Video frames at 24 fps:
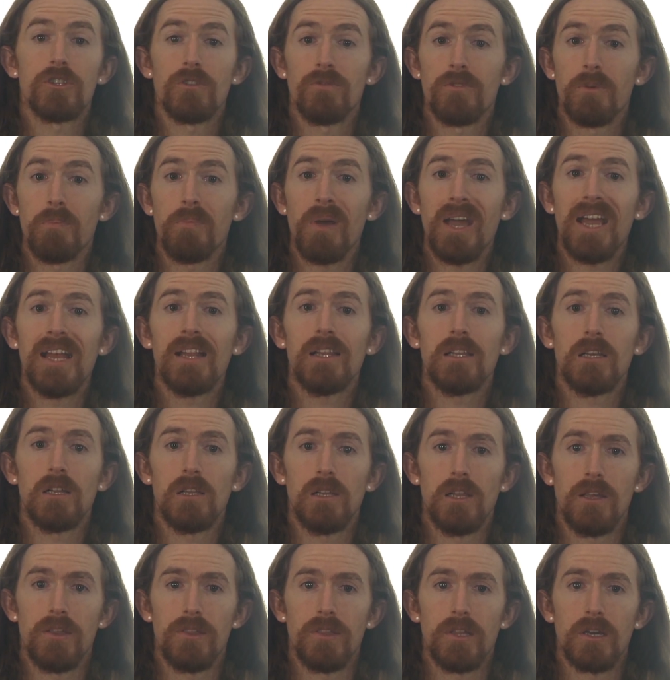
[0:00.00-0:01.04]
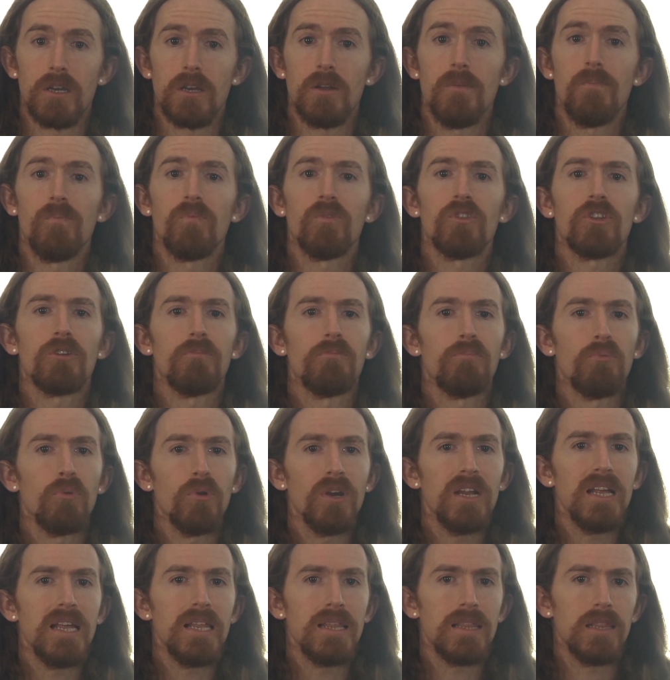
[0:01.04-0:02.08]
of the Paleolithic to
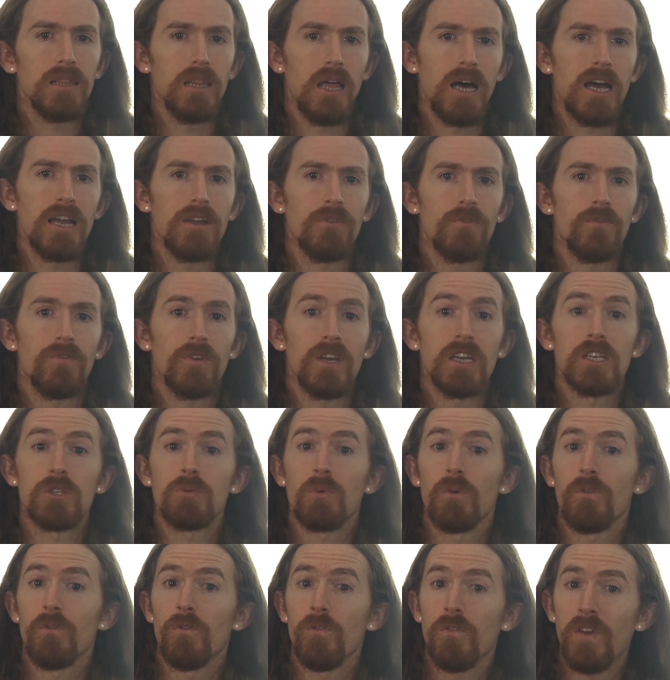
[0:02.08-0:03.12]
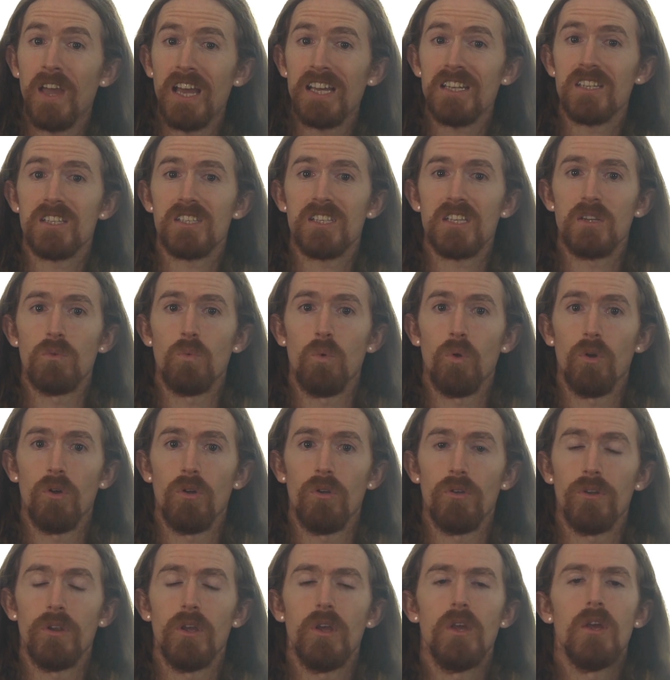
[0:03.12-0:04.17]
breathe life into a fantasy
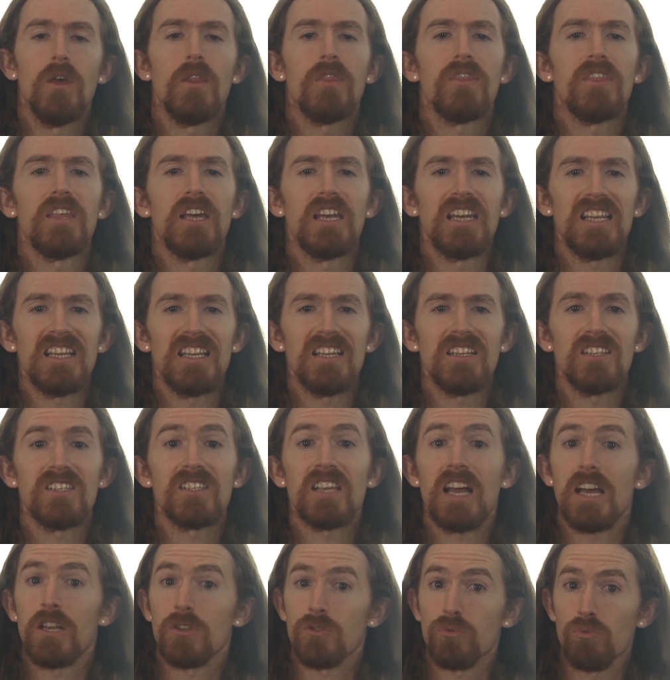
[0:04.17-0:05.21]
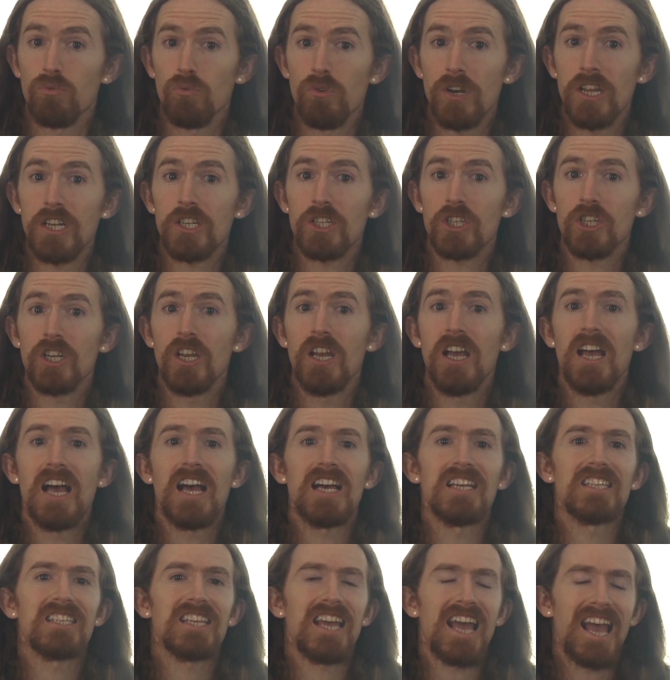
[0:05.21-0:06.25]
world that is as rich
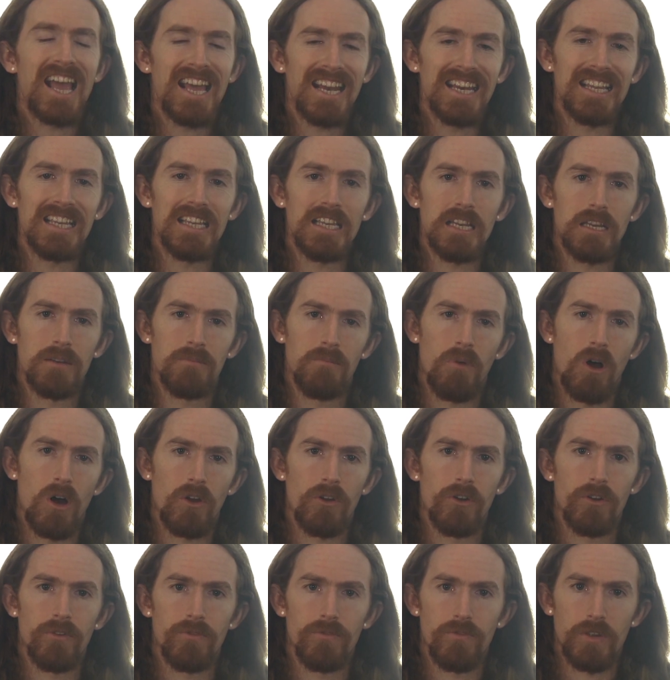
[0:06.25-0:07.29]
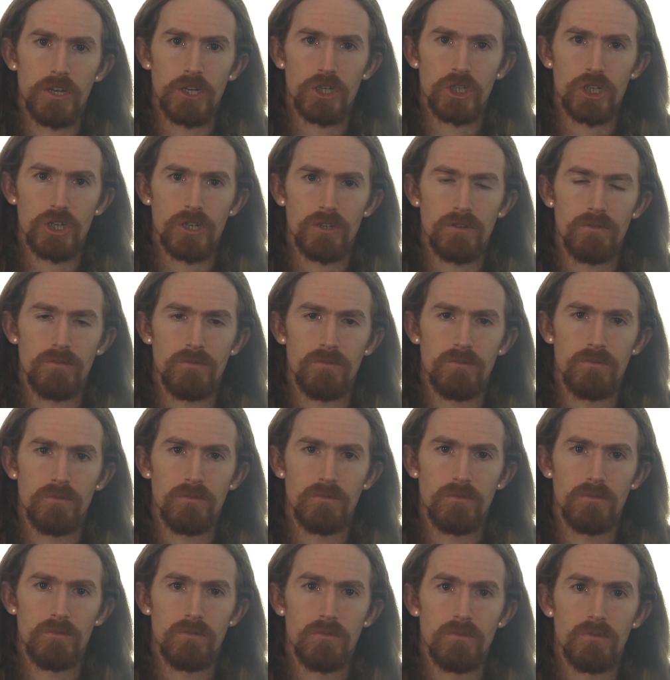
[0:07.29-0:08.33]
as any in modern fiction.
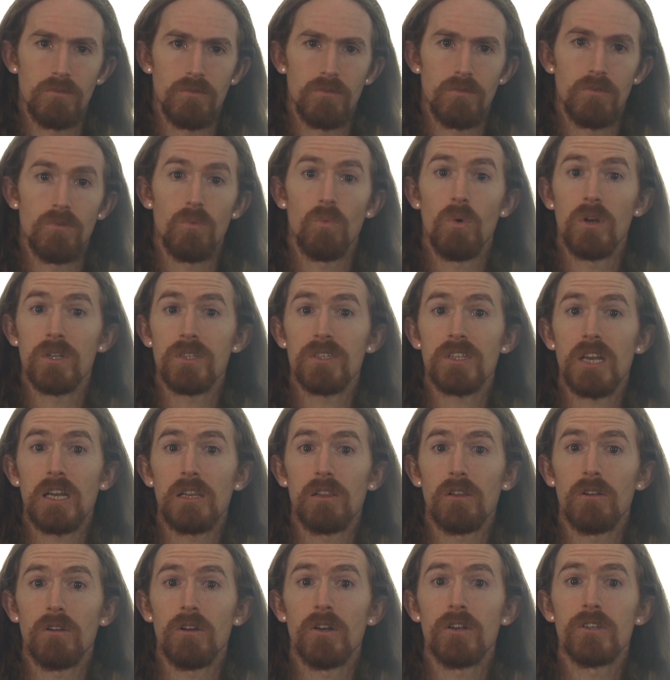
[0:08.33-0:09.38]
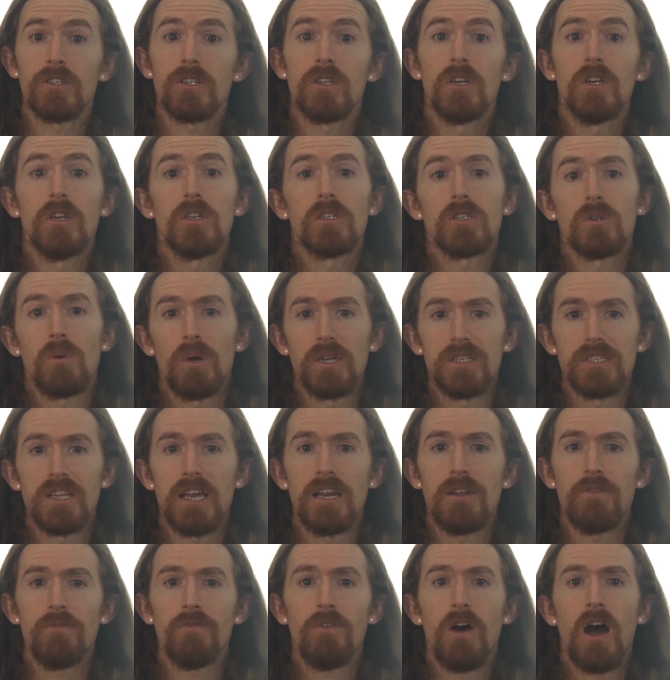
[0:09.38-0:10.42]
Once I learned to
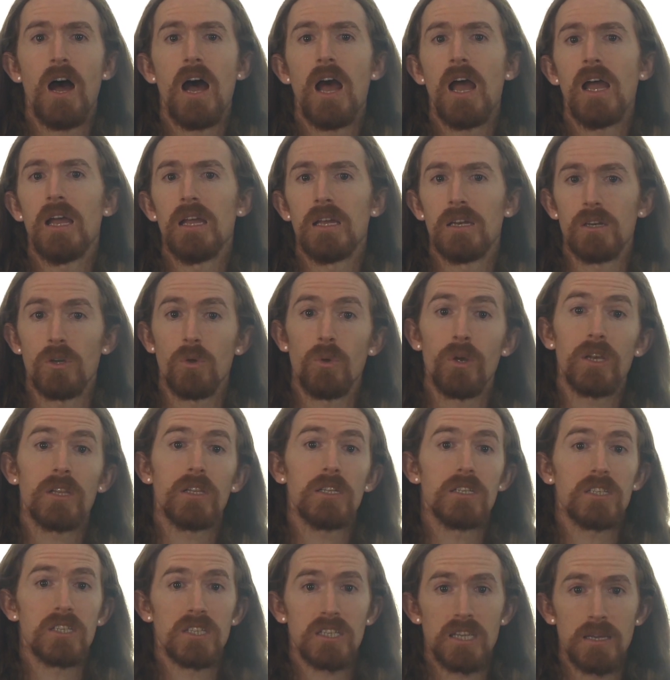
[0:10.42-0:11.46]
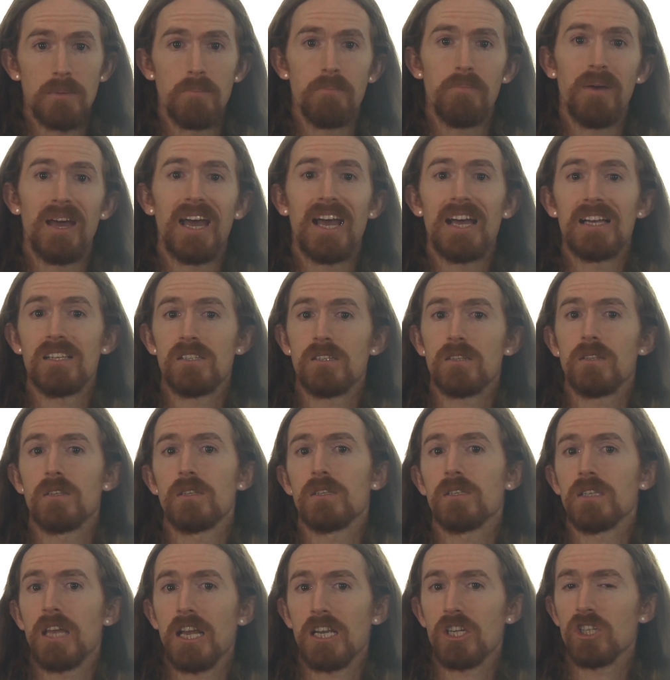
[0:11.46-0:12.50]
identify and quickly skim past the
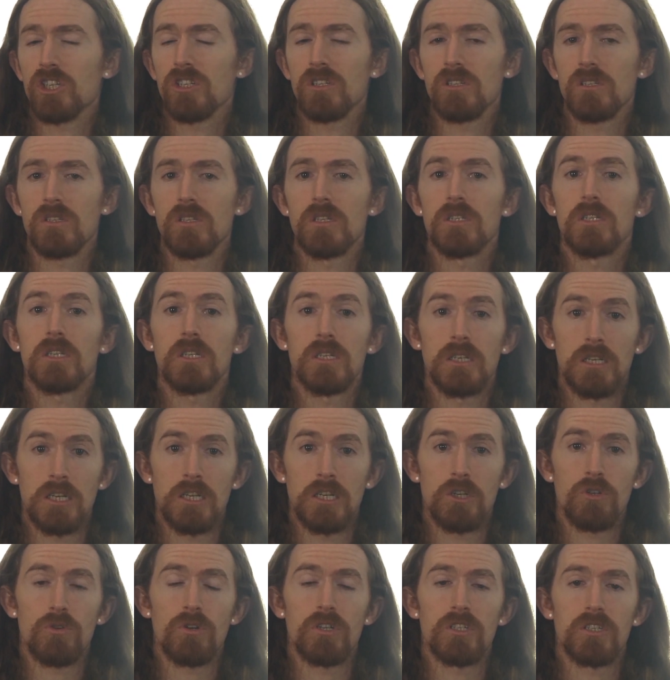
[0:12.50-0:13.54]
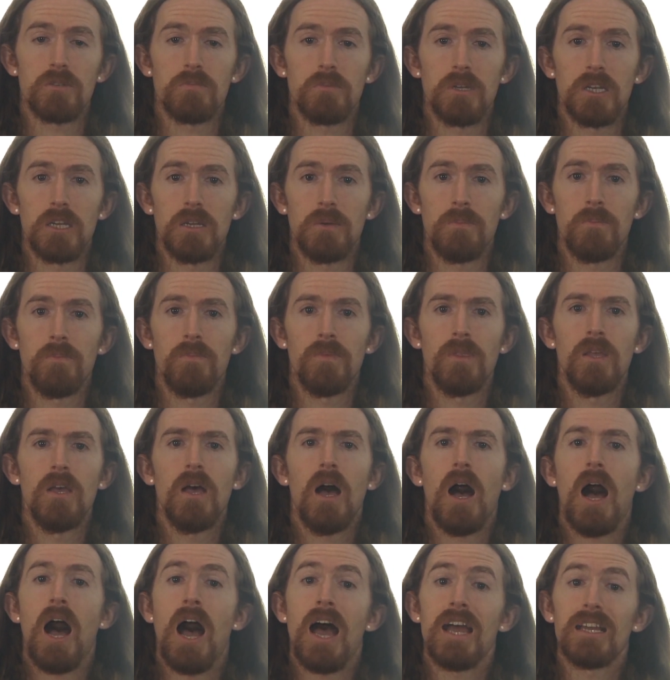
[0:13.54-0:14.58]
sections that didn't interest me,
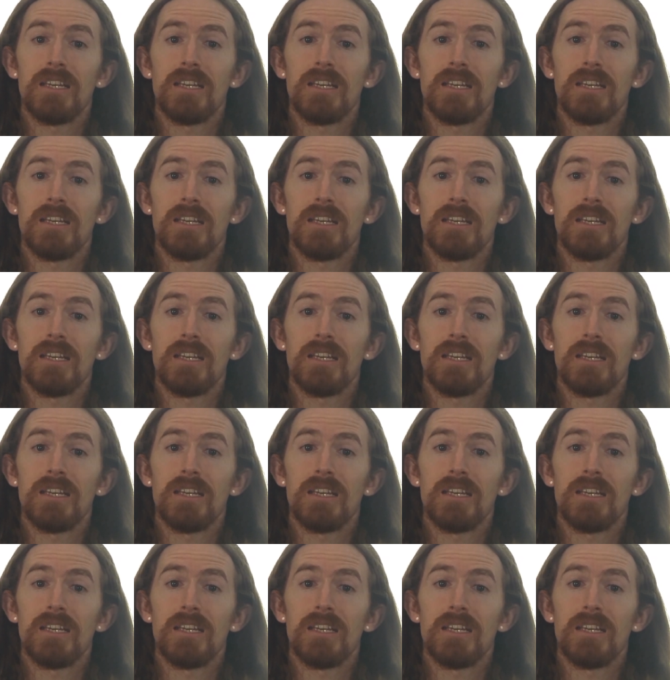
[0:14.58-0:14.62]
I